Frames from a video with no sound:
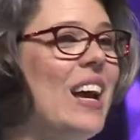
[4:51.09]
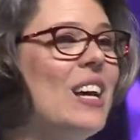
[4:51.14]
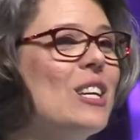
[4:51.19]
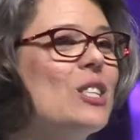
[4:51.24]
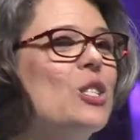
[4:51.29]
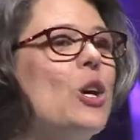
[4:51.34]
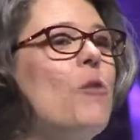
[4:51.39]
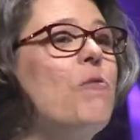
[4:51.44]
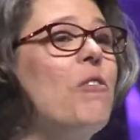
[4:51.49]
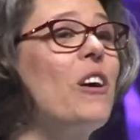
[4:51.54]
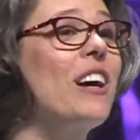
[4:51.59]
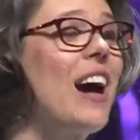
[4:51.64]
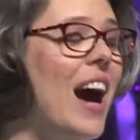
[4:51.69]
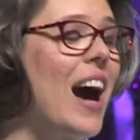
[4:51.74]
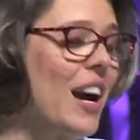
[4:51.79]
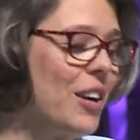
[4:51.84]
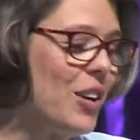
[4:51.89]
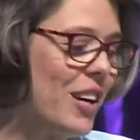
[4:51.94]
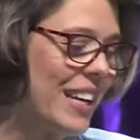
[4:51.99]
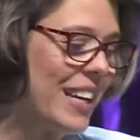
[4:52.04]
So for
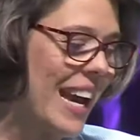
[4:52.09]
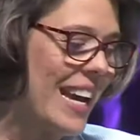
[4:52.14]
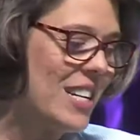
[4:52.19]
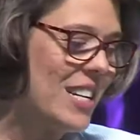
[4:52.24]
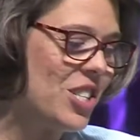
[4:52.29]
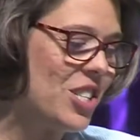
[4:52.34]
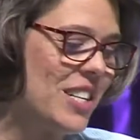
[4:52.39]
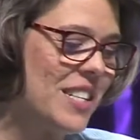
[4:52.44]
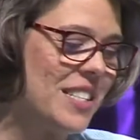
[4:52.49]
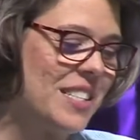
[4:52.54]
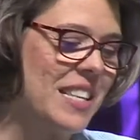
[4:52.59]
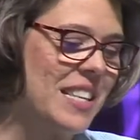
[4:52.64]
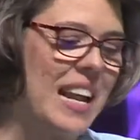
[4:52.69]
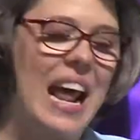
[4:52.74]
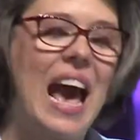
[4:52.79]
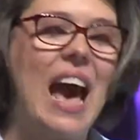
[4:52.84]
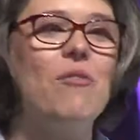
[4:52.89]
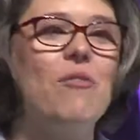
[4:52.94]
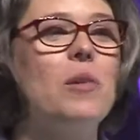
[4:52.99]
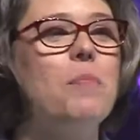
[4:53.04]
congregations that
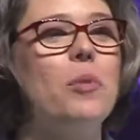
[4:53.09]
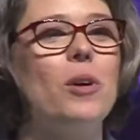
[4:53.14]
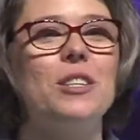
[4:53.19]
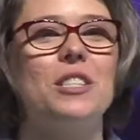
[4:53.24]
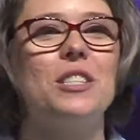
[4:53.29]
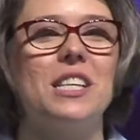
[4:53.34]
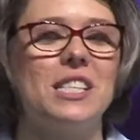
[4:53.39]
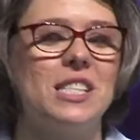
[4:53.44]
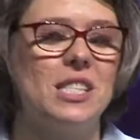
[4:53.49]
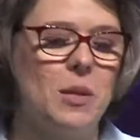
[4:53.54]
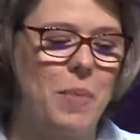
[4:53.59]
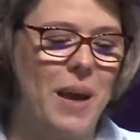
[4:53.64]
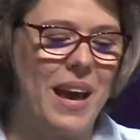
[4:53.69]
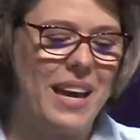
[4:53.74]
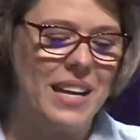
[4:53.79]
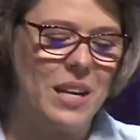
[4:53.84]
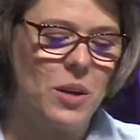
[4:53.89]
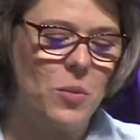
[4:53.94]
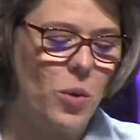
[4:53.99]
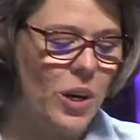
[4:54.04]
haven't
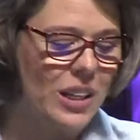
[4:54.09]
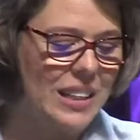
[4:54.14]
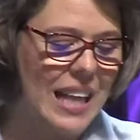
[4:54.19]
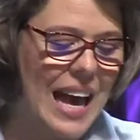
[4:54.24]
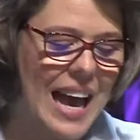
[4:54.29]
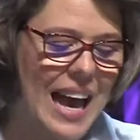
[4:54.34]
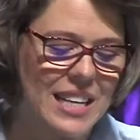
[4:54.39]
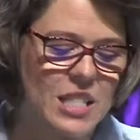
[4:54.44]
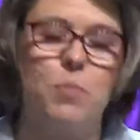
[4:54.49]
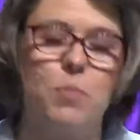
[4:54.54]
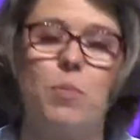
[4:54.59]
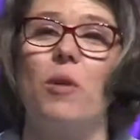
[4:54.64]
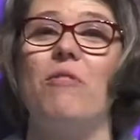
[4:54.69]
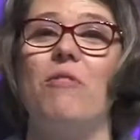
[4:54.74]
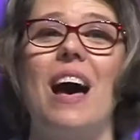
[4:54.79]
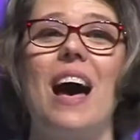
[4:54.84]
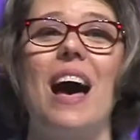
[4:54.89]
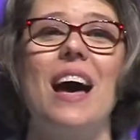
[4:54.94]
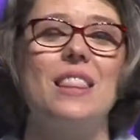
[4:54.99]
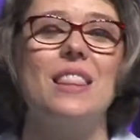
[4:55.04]
participated, we're glad to
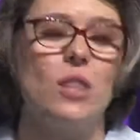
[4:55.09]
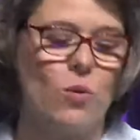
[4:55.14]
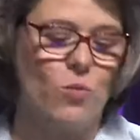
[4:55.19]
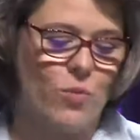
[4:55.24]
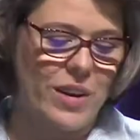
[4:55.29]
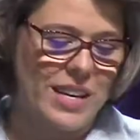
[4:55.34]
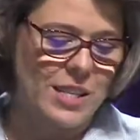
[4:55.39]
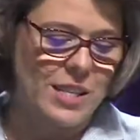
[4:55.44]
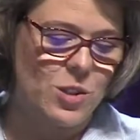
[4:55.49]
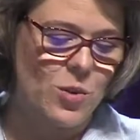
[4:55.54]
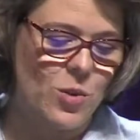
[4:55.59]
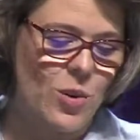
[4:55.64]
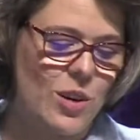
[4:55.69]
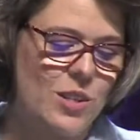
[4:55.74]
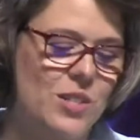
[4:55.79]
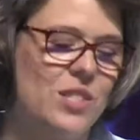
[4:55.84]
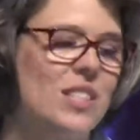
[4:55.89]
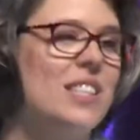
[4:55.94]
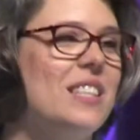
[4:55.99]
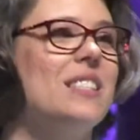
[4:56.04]
provide the
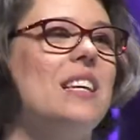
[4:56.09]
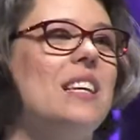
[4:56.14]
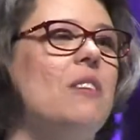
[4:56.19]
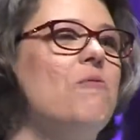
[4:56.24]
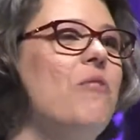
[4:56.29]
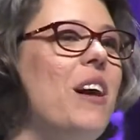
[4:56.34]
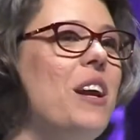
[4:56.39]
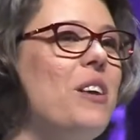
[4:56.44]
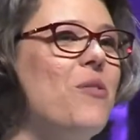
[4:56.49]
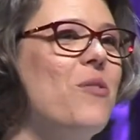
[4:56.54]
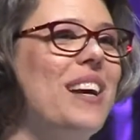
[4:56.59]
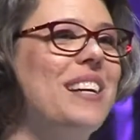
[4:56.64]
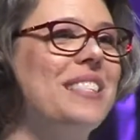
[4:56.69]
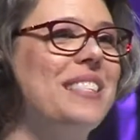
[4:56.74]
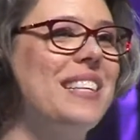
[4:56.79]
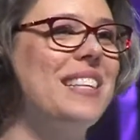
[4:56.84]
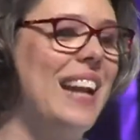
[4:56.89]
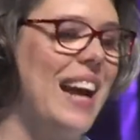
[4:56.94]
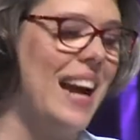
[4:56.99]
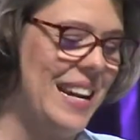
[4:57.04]
resources and
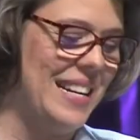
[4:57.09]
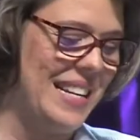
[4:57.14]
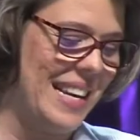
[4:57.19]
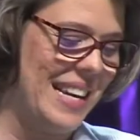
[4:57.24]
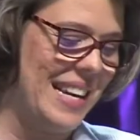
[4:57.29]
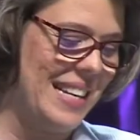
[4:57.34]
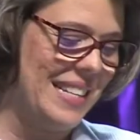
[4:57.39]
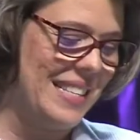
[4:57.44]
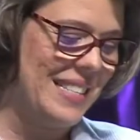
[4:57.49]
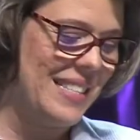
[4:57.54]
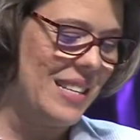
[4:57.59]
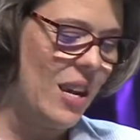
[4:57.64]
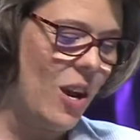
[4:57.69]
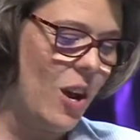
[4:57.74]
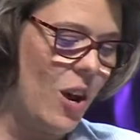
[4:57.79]
fundraising ideas.